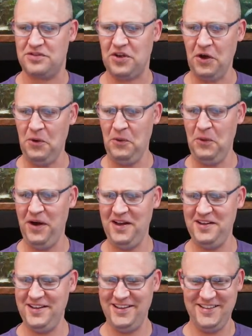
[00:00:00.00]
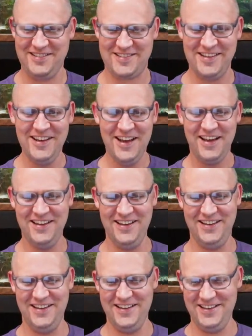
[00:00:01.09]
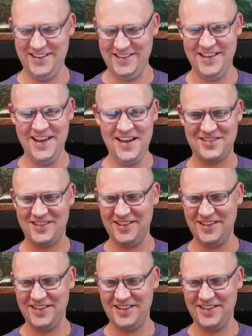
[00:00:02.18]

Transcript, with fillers: so it's